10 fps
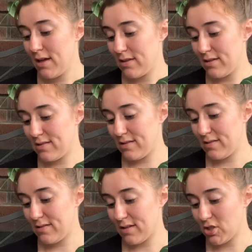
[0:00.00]
this
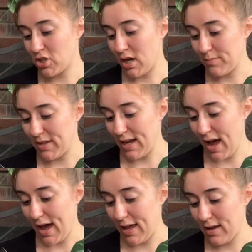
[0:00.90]
is a shop that
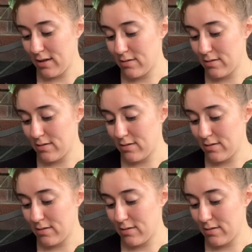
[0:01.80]
I